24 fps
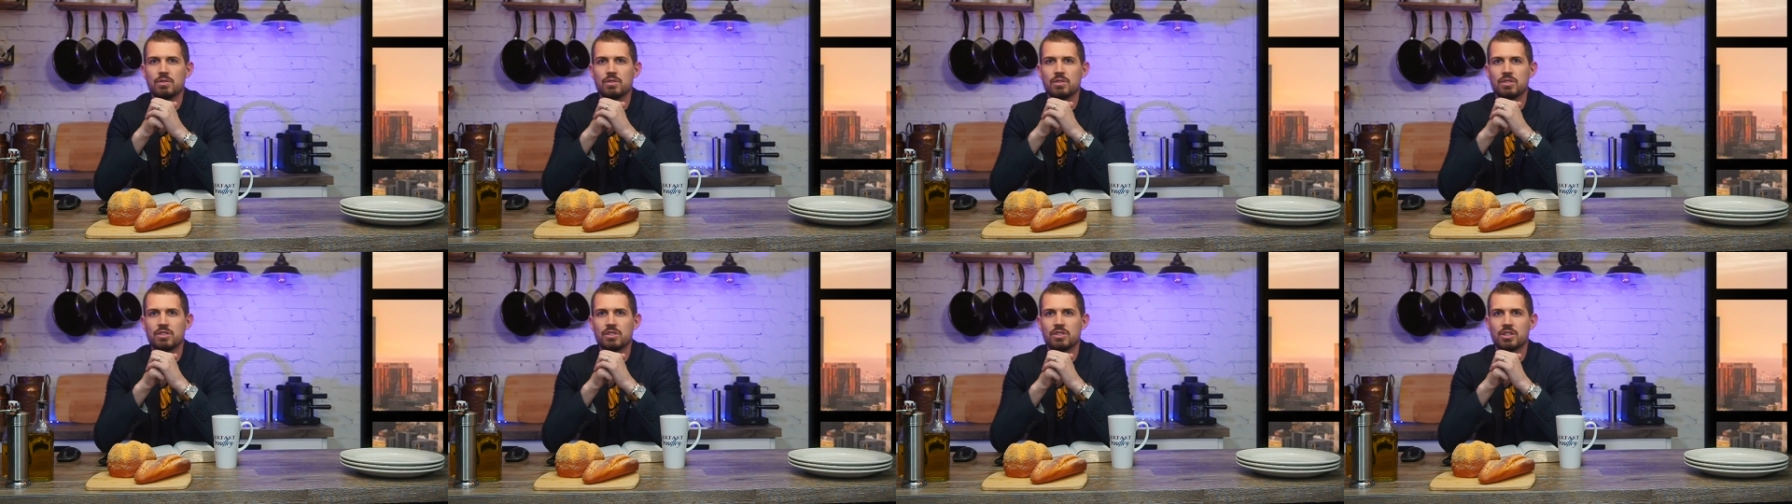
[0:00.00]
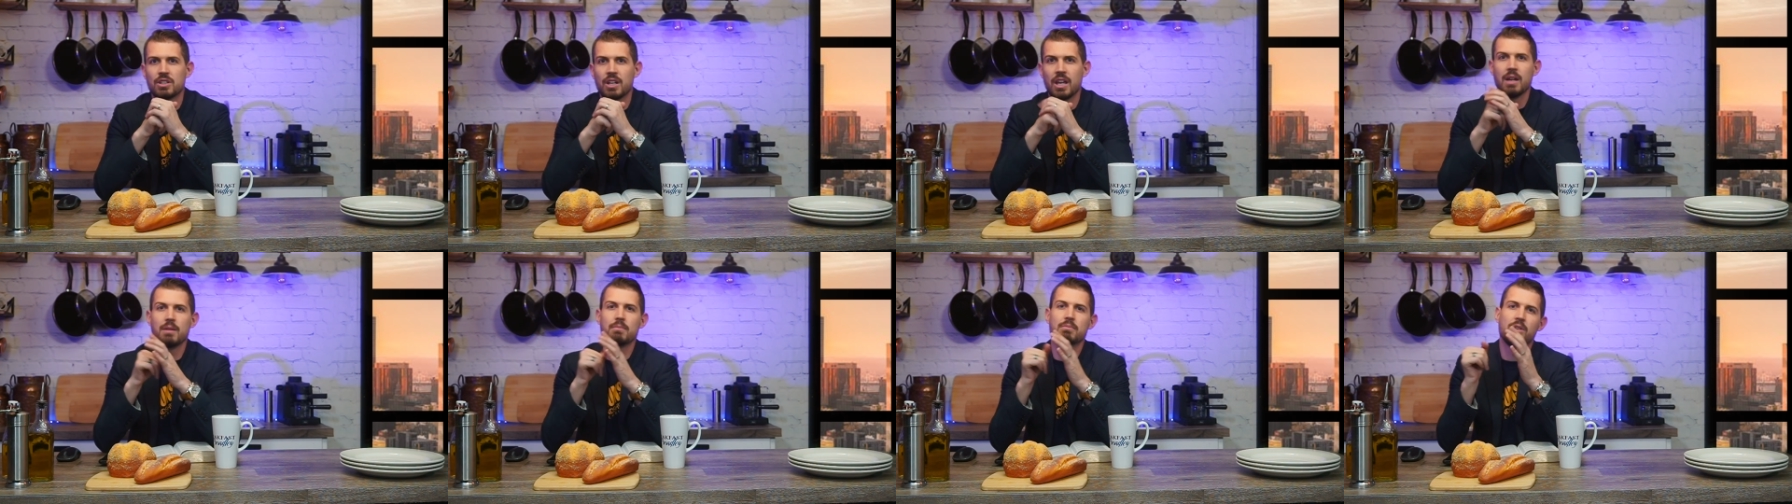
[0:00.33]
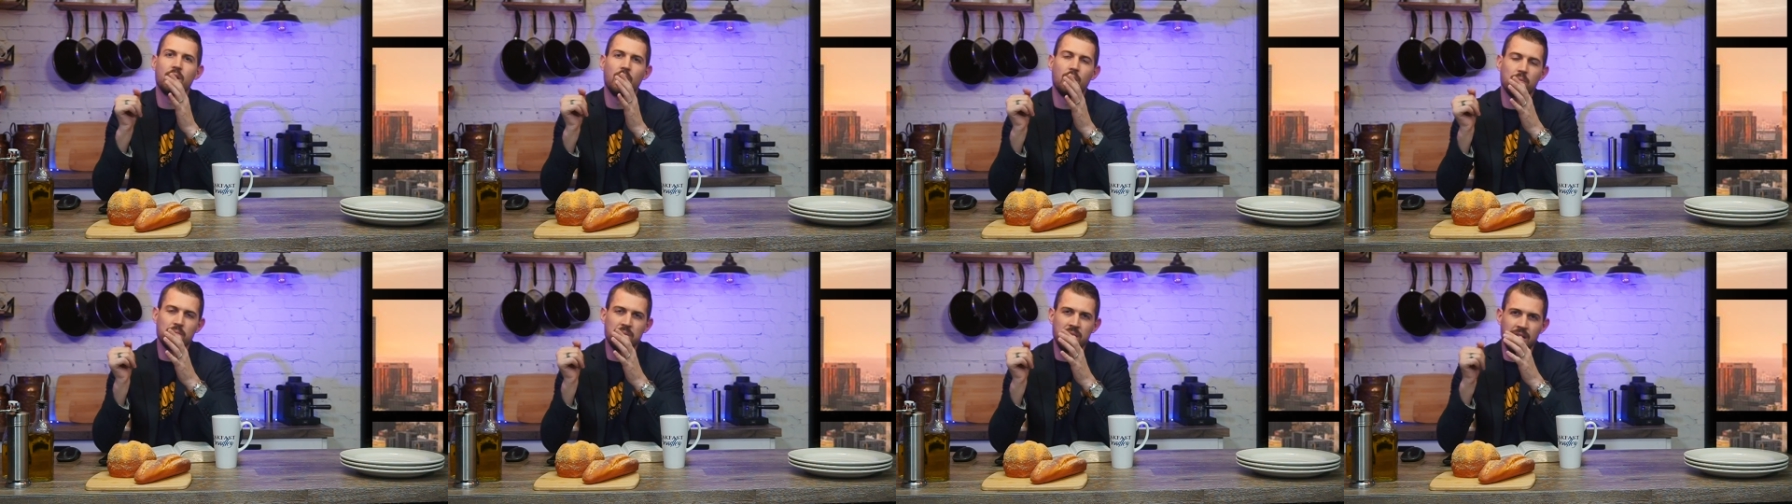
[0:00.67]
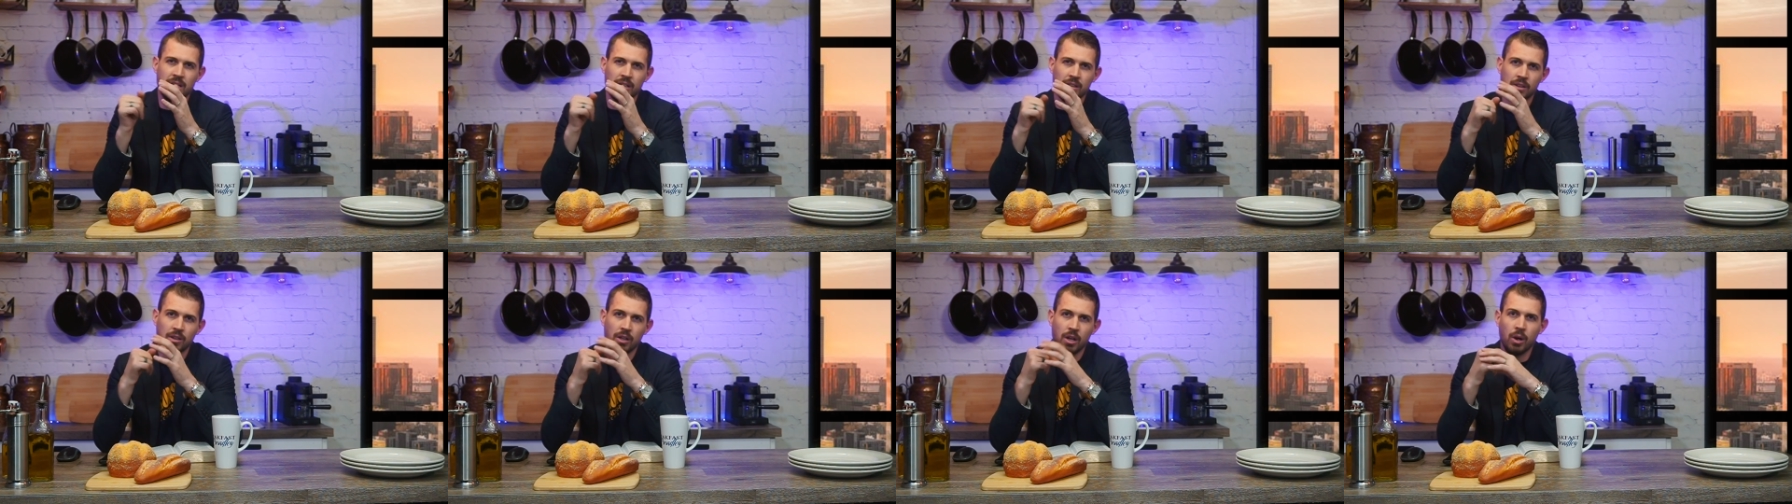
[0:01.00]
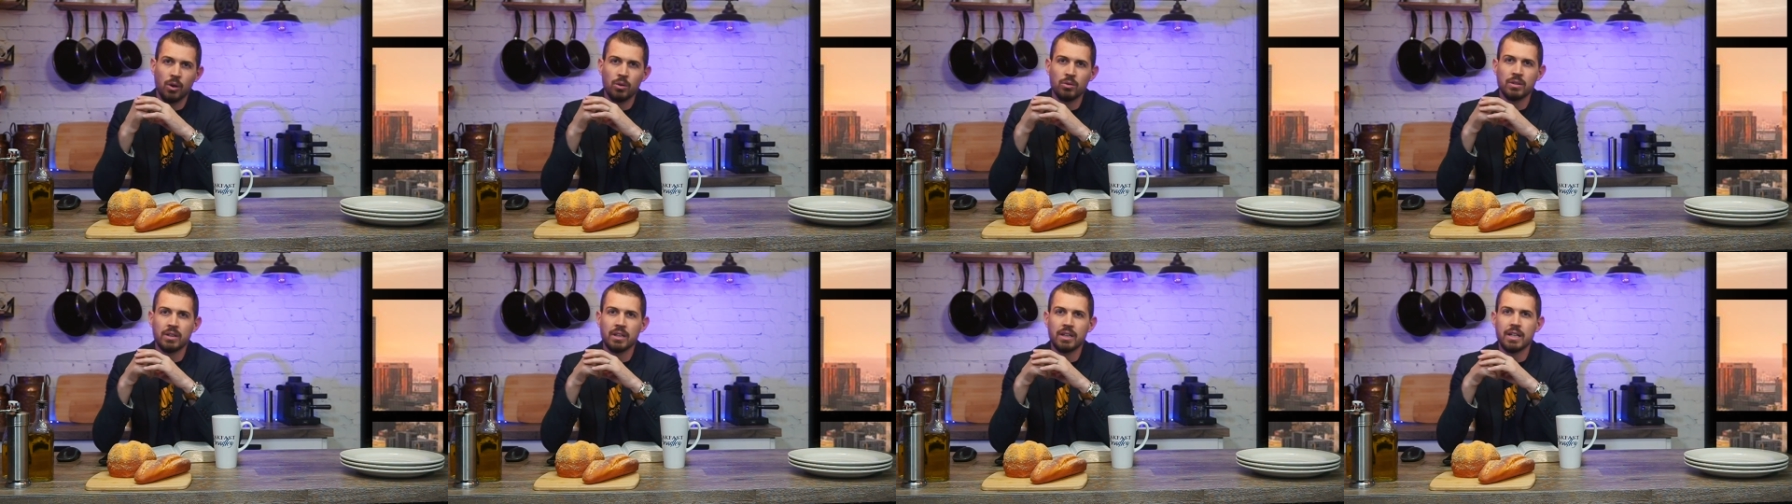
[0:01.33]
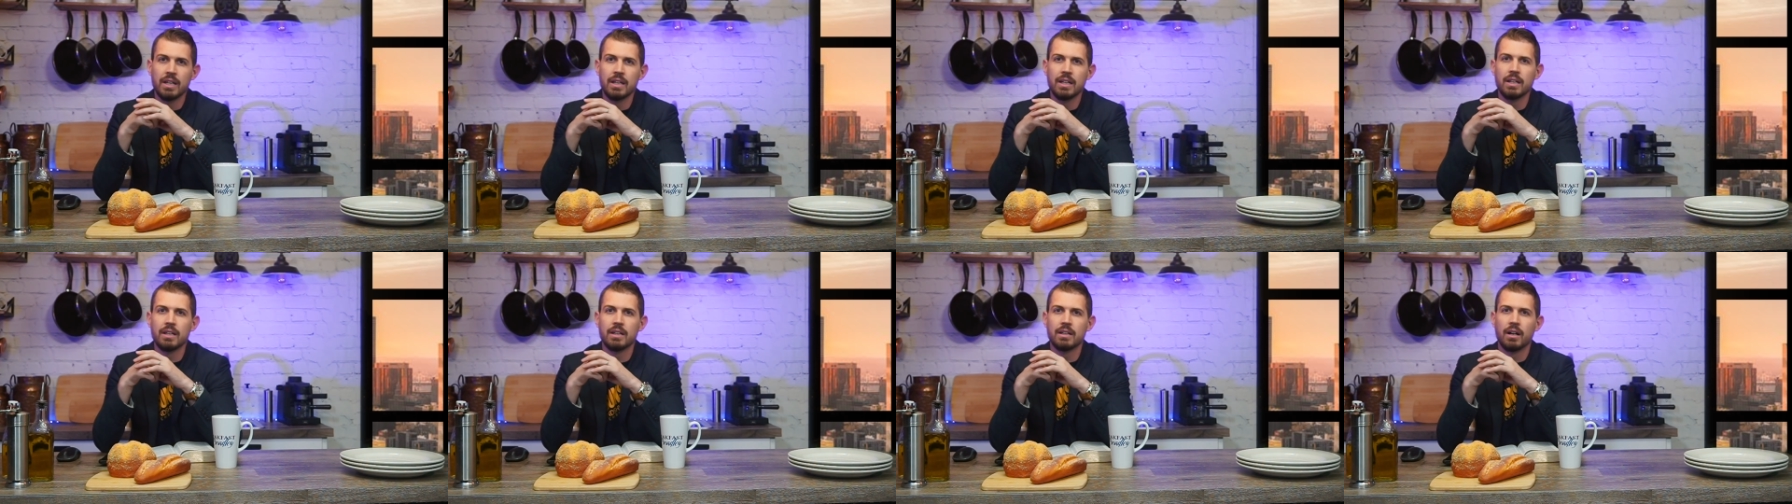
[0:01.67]
scapegoat being
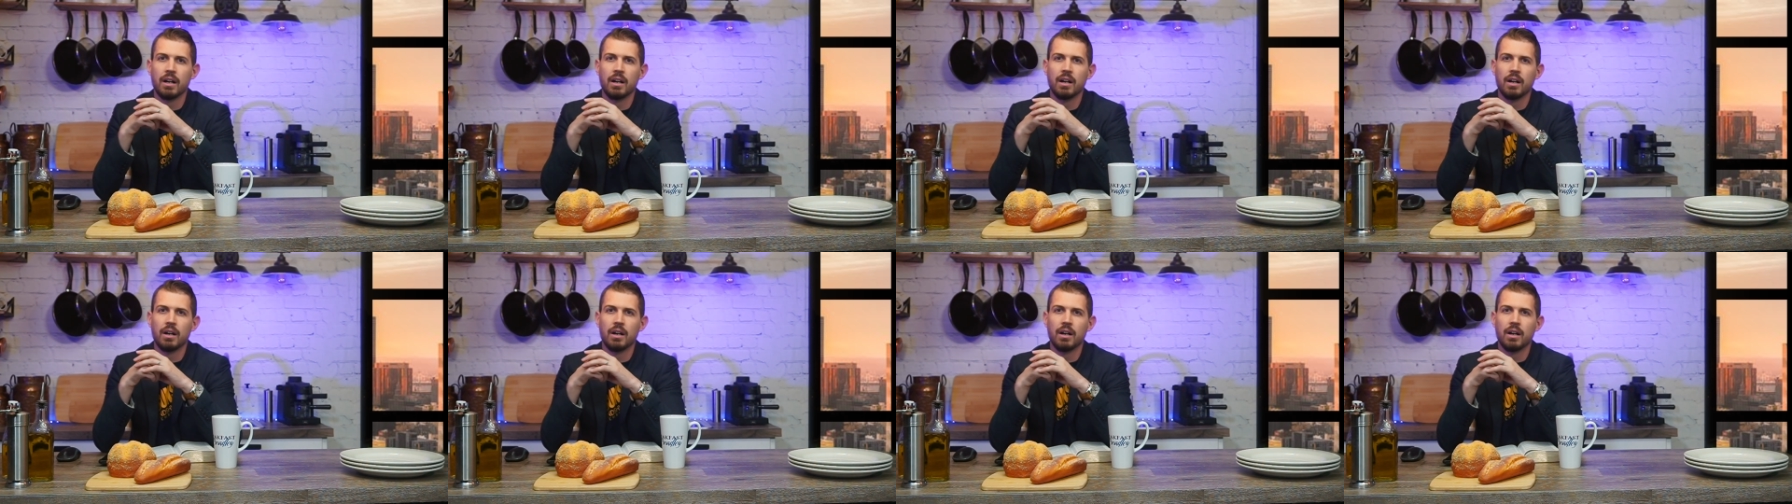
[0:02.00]
lonely